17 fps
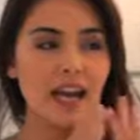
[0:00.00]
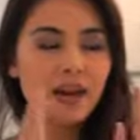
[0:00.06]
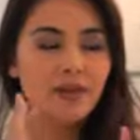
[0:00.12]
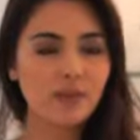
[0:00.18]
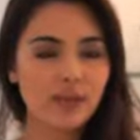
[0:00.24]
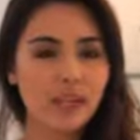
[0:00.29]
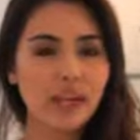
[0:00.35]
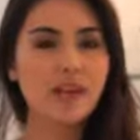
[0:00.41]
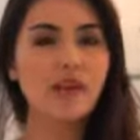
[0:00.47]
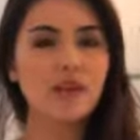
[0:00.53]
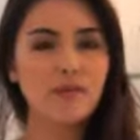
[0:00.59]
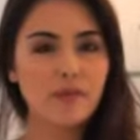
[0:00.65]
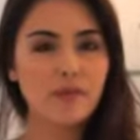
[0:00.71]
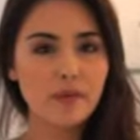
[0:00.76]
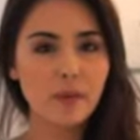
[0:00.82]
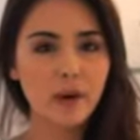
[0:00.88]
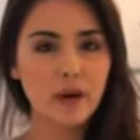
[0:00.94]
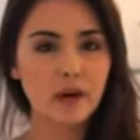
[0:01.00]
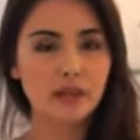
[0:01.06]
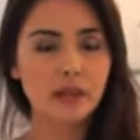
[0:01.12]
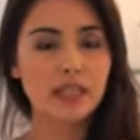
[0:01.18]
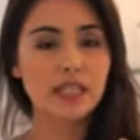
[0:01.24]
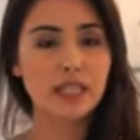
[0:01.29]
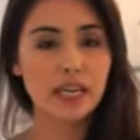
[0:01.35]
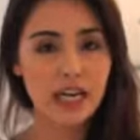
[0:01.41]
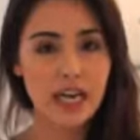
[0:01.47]
And what I love about
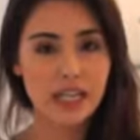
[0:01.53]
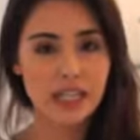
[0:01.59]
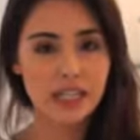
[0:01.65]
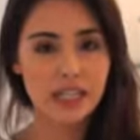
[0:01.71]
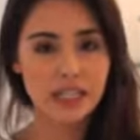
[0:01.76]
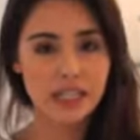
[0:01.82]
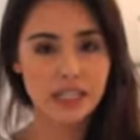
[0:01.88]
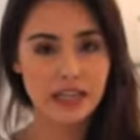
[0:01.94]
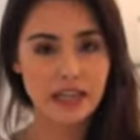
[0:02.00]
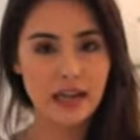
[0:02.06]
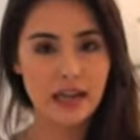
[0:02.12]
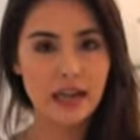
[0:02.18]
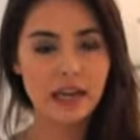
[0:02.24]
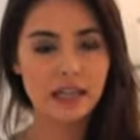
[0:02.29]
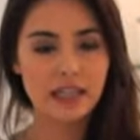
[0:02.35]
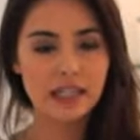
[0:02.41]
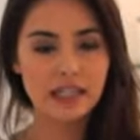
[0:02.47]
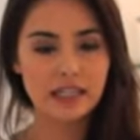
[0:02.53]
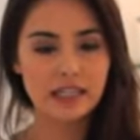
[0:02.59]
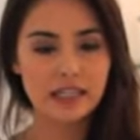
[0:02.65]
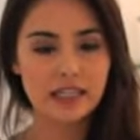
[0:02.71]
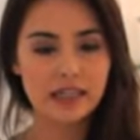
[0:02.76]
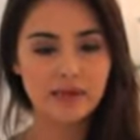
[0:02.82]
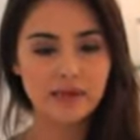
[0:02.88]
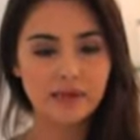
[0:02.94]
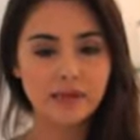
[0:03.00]
Celesti,
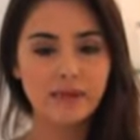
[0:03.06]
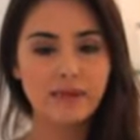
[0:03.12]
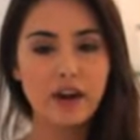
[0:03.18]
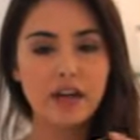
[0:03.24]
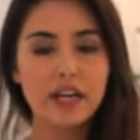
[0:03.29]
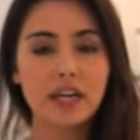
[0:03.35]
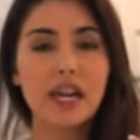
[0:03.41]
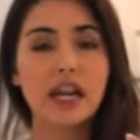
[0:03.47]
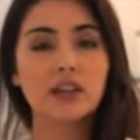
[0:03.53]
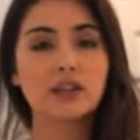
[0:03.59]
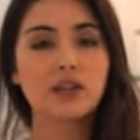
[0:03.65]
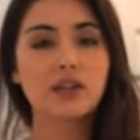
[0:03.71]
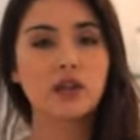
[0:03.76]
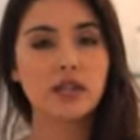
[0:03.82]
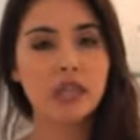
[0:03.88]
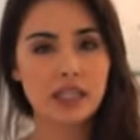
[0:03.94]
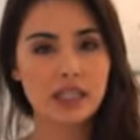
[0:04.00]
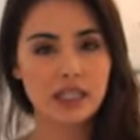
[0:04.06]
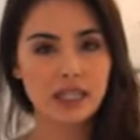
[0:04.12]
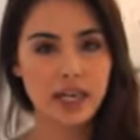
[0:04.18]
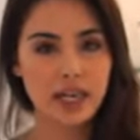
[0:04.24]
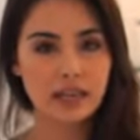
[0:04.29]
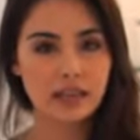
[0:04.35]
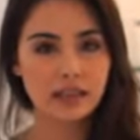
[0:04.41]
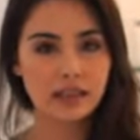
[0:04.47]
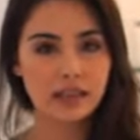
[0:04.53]
it's very light on the
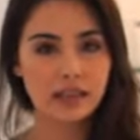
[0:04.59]
skin.